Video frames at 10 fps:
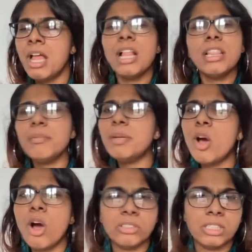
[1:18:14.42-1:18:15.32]
Let me
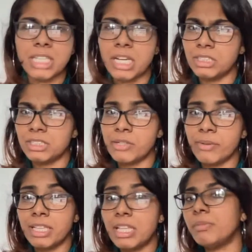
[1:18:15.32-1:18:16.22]
know how your day is
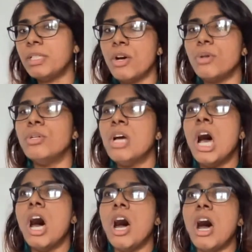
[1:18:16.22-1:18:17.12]
going. Let me know
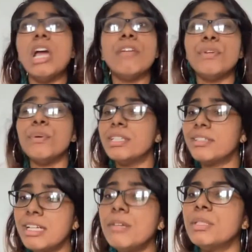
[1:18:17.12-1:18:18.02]
if you
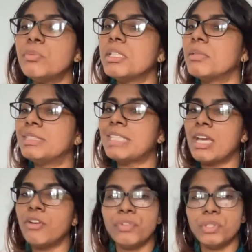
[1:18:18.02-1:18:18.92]
agree with what I'm
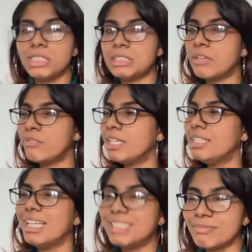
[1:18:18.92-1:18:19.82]
saying, or if you disagree.
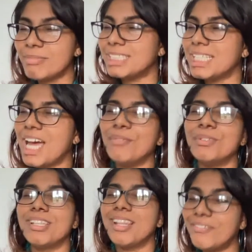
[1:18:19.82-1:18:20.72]
It doesn't matter. I
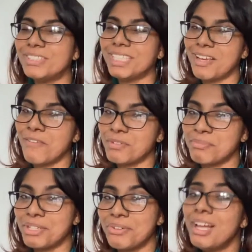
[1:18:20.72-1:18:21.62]
would love to hear
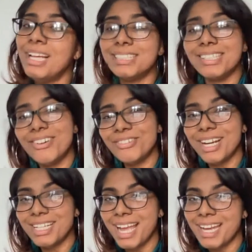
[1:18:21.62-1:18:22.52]
from you. So go
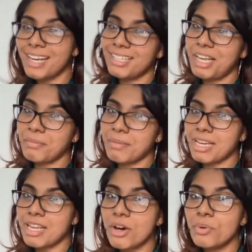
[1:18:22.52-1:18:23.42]
right ahead and let
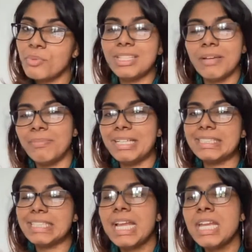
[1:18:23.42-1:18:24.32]
me know. With that being
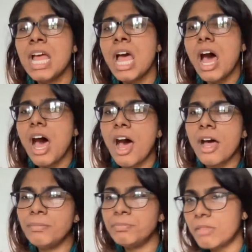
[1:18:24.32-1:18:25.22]
said,
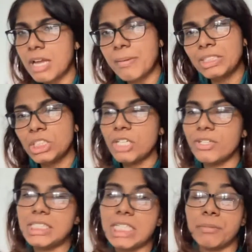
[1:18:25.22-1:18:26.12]
I'm actually
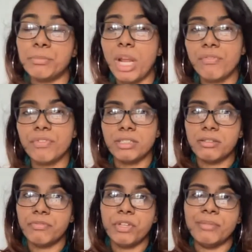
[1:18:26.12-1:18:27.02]
going to take a break for
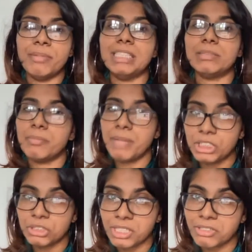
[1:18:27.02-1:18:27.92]
a few minutes, but
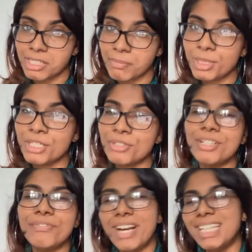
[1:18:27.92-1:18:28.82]
make sure that you keep it
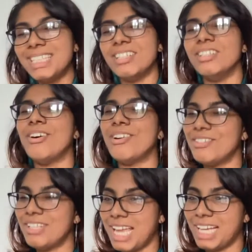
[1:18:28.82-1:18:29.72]
tuned and right here on
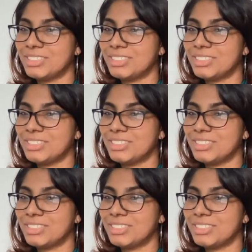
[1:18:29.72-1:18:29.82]
Relax